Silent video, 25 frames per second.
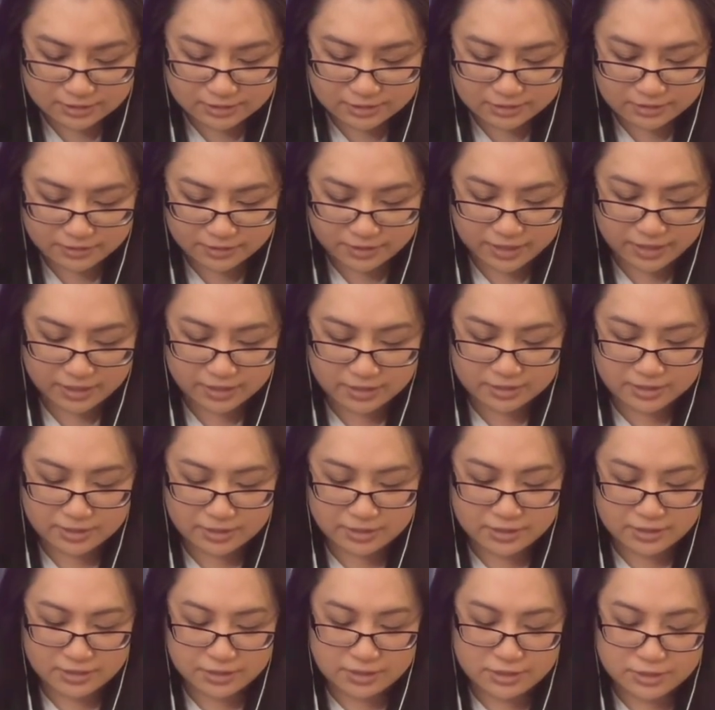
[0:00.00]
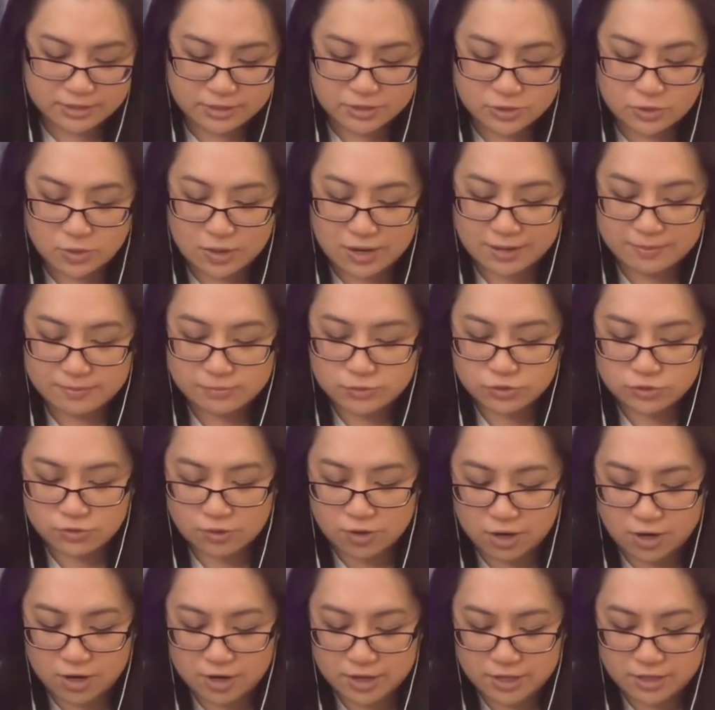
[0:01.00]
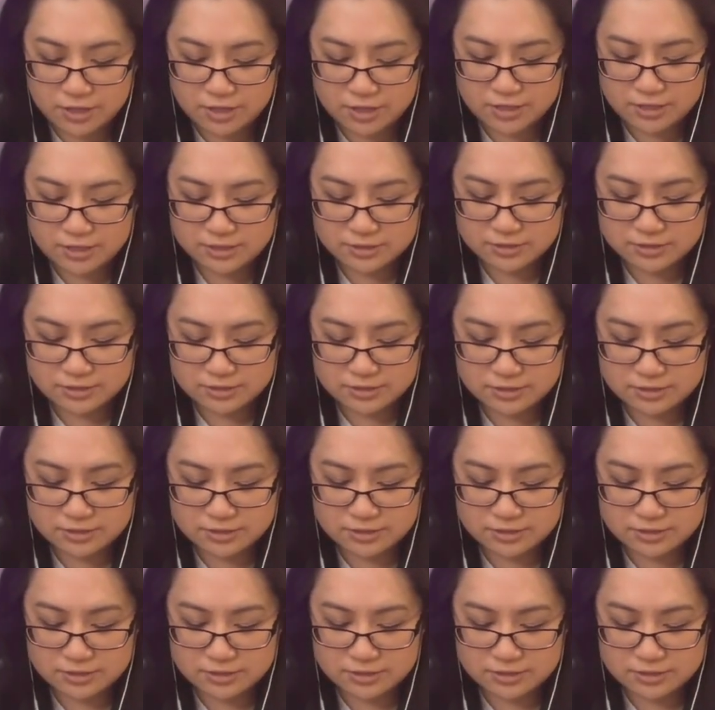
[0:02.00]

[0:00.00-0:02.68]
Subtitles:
Okay, so I'm drawing this